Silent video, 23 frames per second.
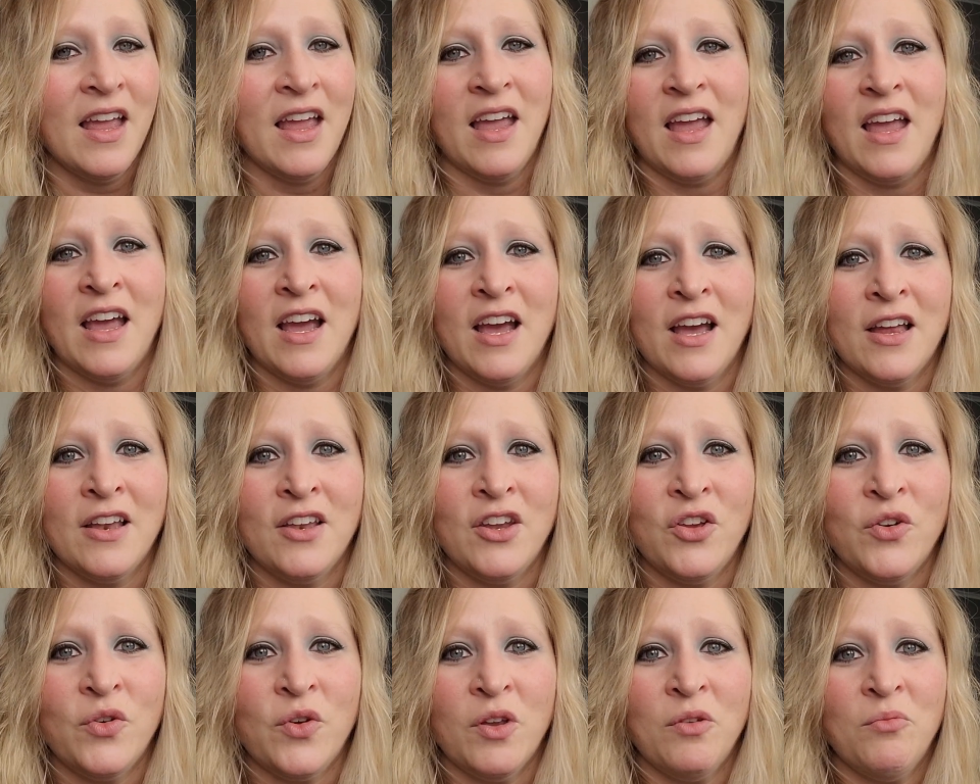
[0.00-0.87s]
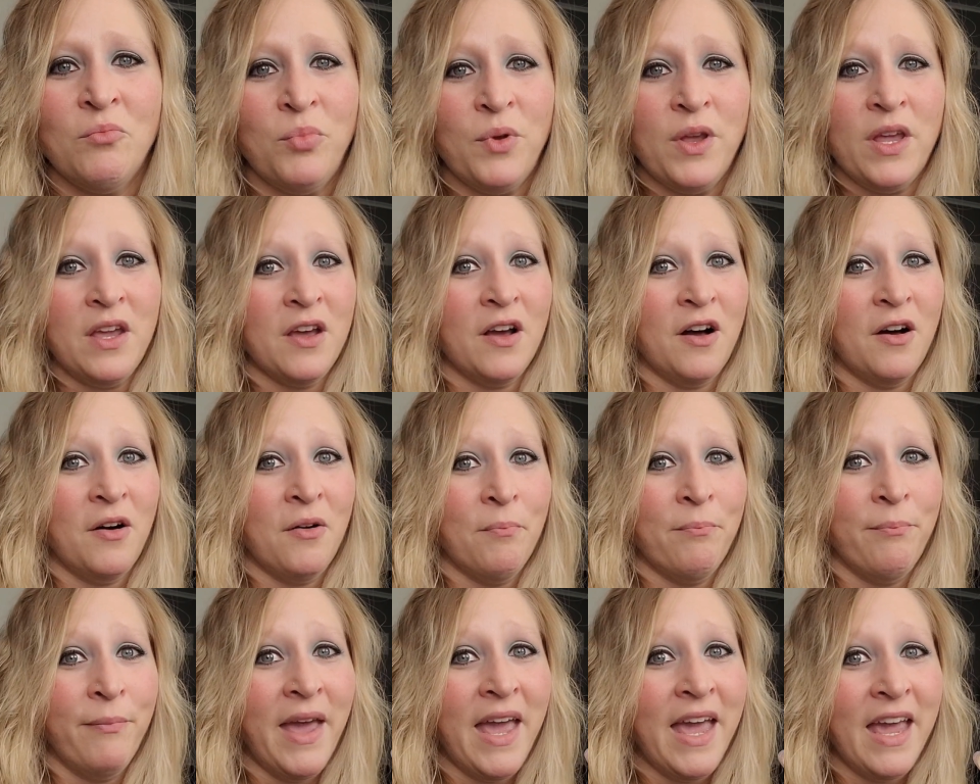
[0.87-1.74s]
And you can be a
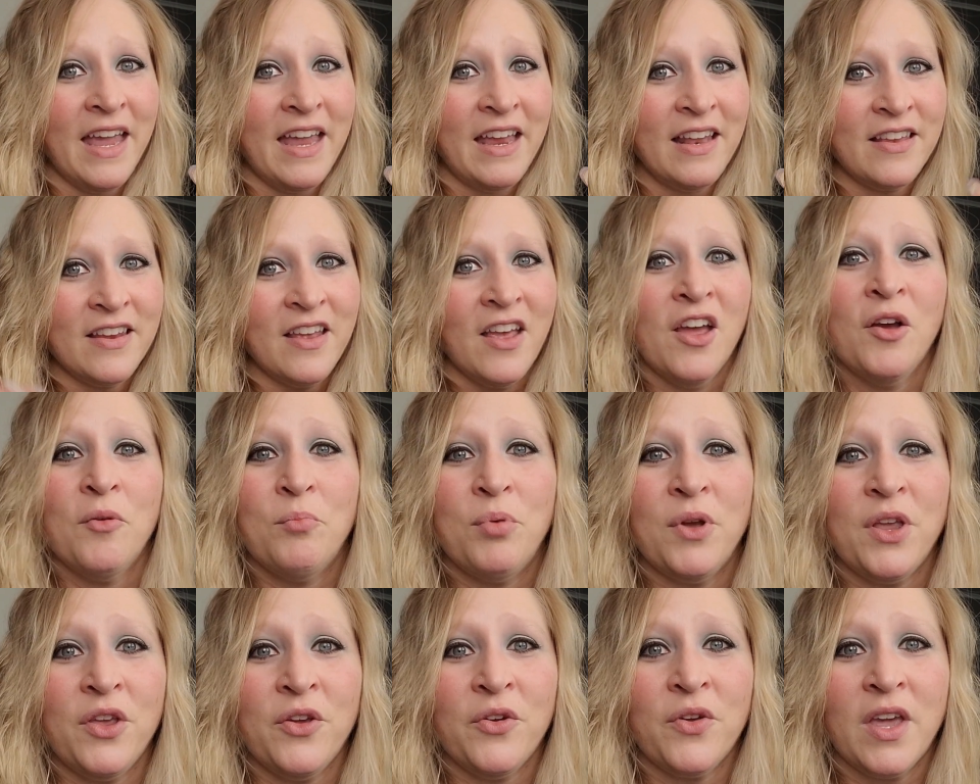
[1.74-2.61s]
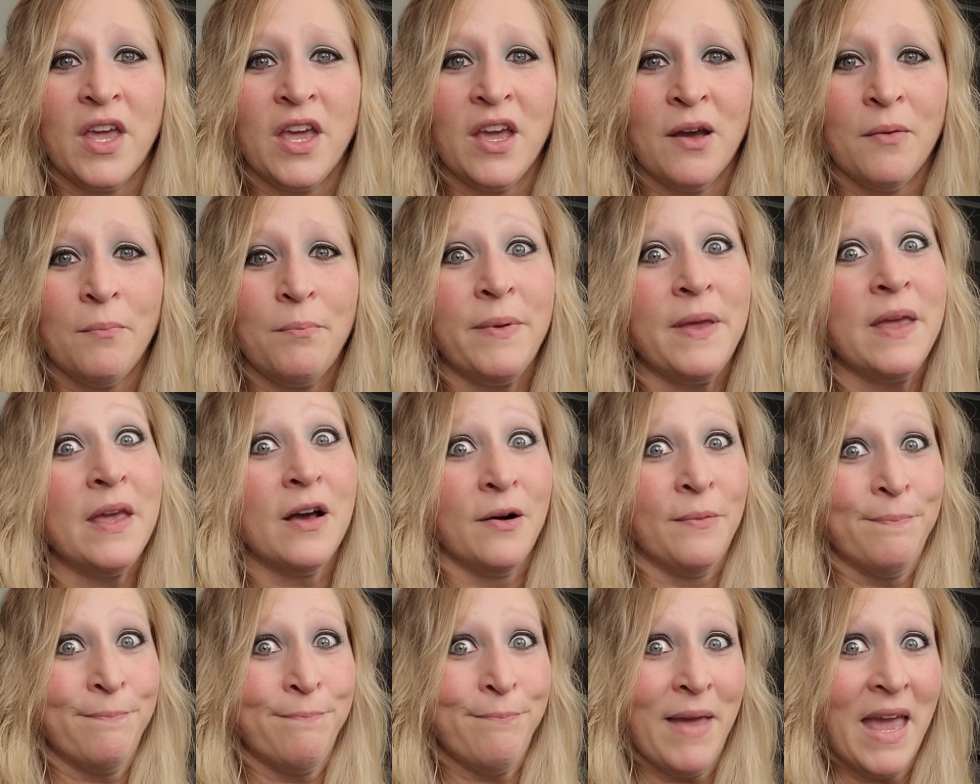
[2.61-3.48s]
mate, but you can't be a
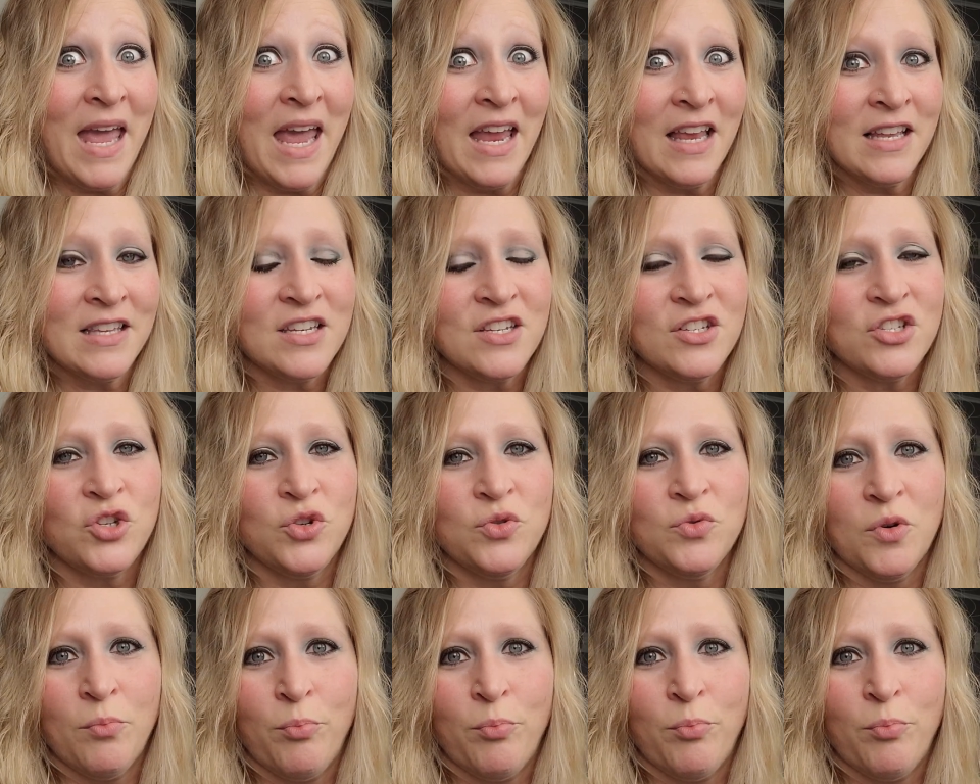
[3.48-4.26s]
mate to a